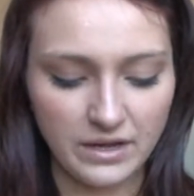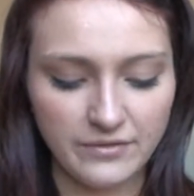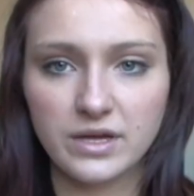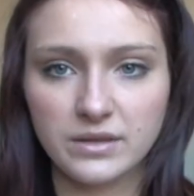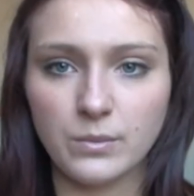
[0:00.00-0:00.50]

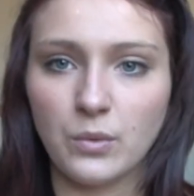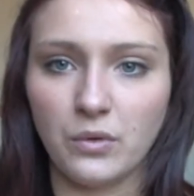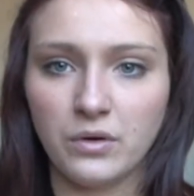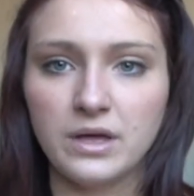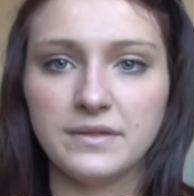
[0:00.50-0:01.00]

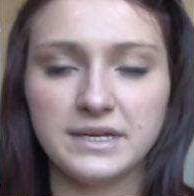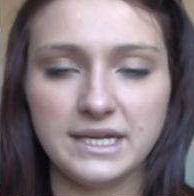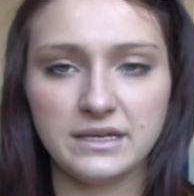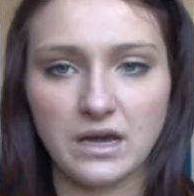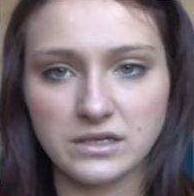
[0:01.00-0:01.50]
Furthermore, the
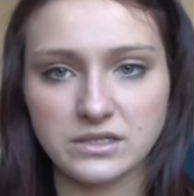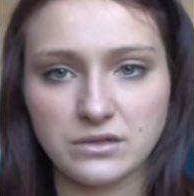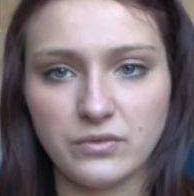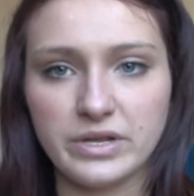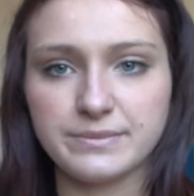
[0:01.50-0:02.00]
lead
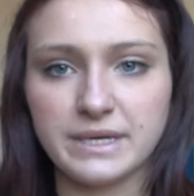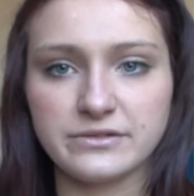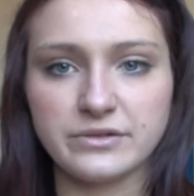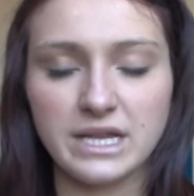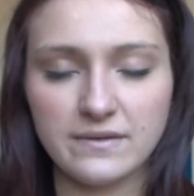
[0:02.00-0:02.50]
article is
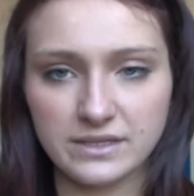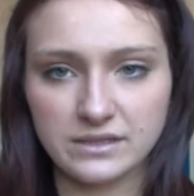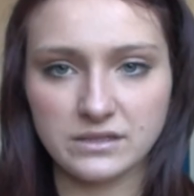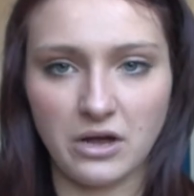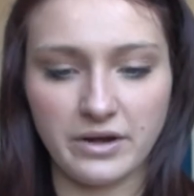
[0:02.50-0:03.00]
placed on the left-hand
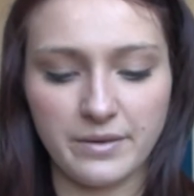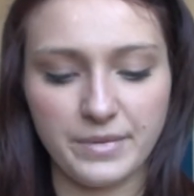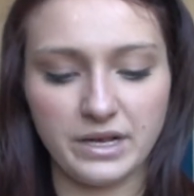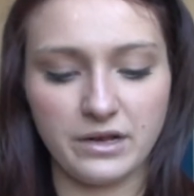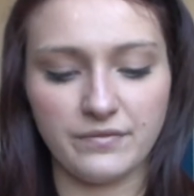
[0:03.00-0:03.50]
side in the
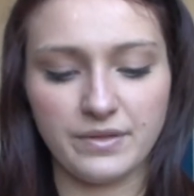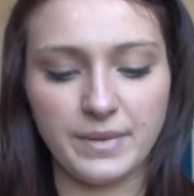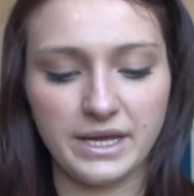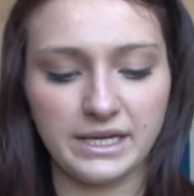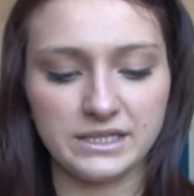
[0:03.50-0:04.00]
middle of the
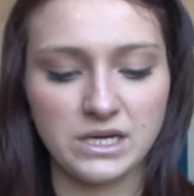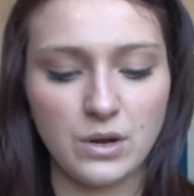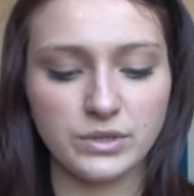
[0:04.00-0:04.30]
page,